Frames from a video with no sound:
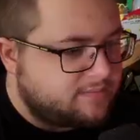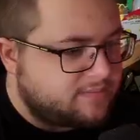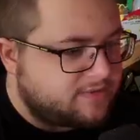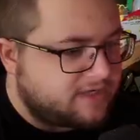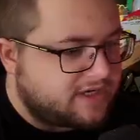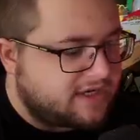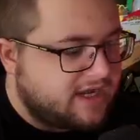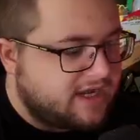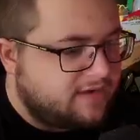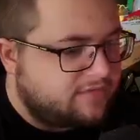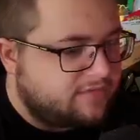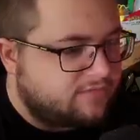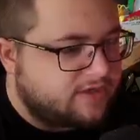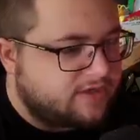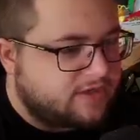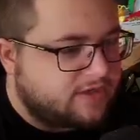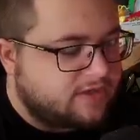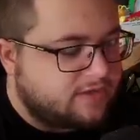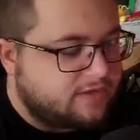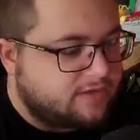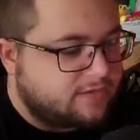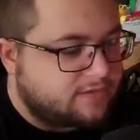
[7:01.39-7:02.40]
But I can't
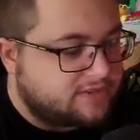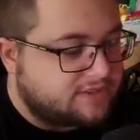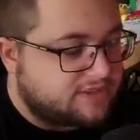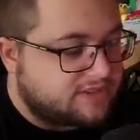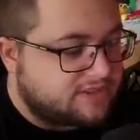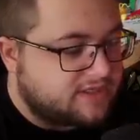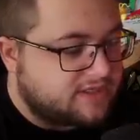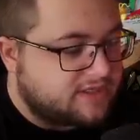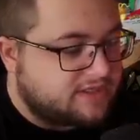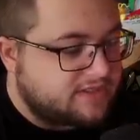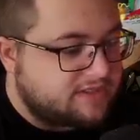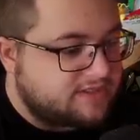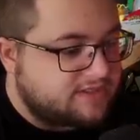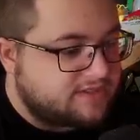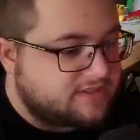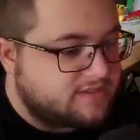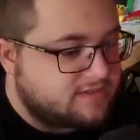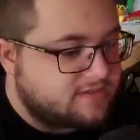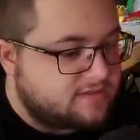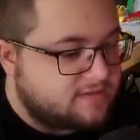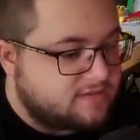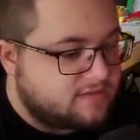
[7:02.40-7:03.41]
reload, which is nice.
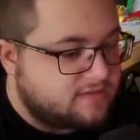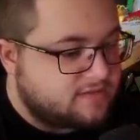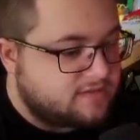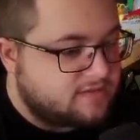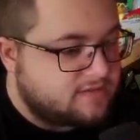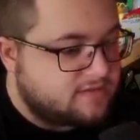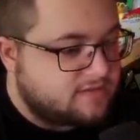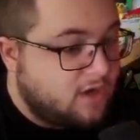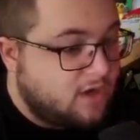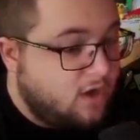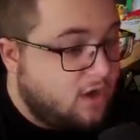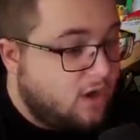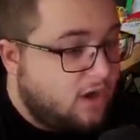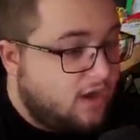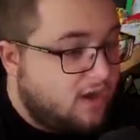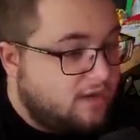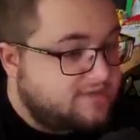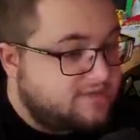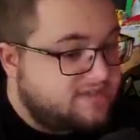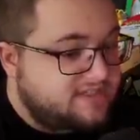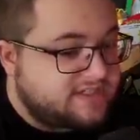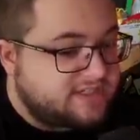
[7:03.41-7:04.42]

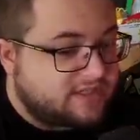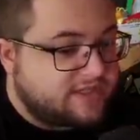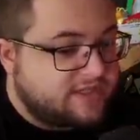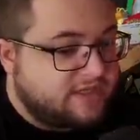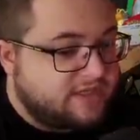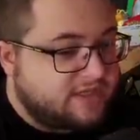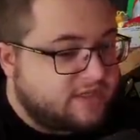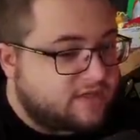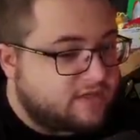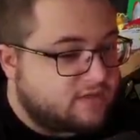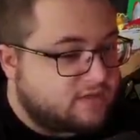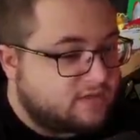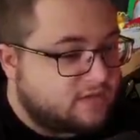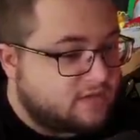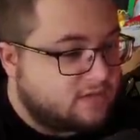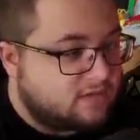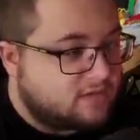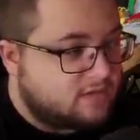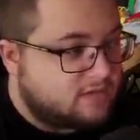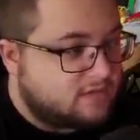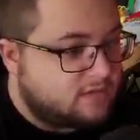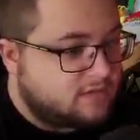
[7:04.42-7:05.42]
I'm still here.
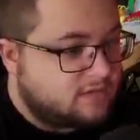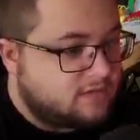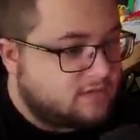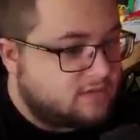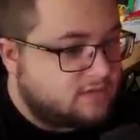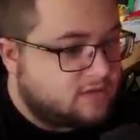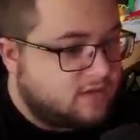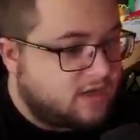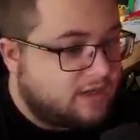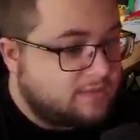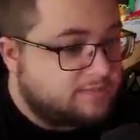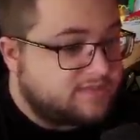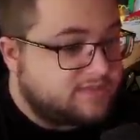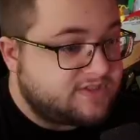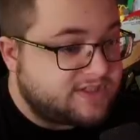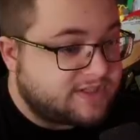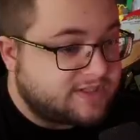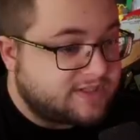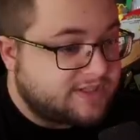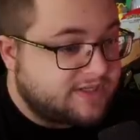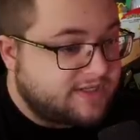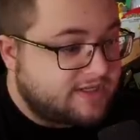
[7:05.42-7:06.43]
I'm
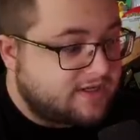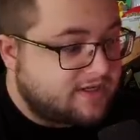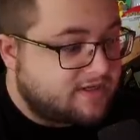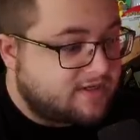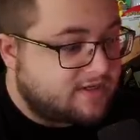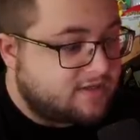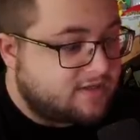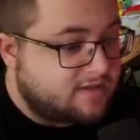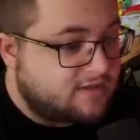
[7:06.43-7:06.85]
still here.